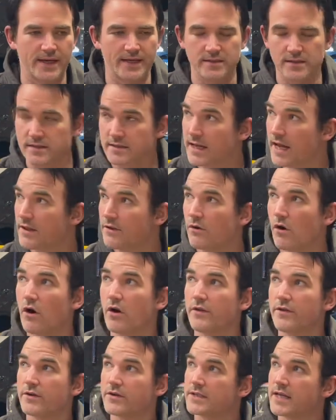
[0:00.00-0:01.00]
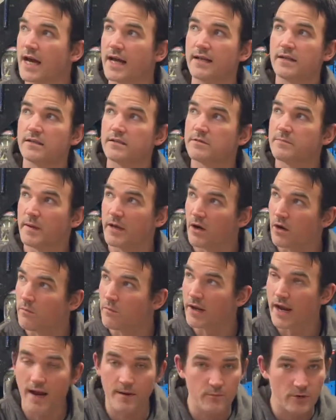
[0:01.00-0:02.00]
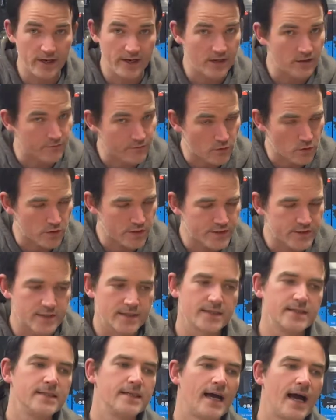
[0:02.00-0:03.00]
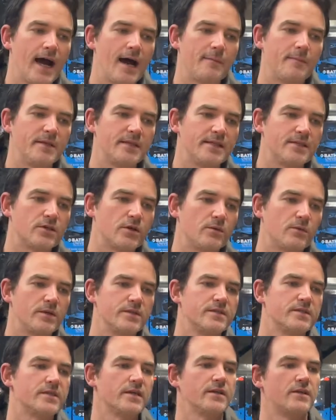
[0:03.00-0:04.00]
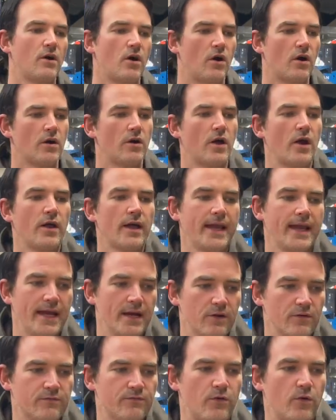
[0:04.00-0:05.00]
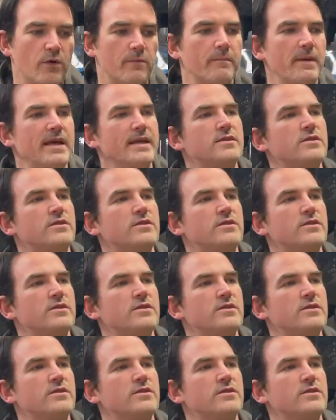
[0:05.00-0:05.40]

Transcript: As I said, there are other titles beyond what I'm reading, of course, uh, but these are ones that are here for me.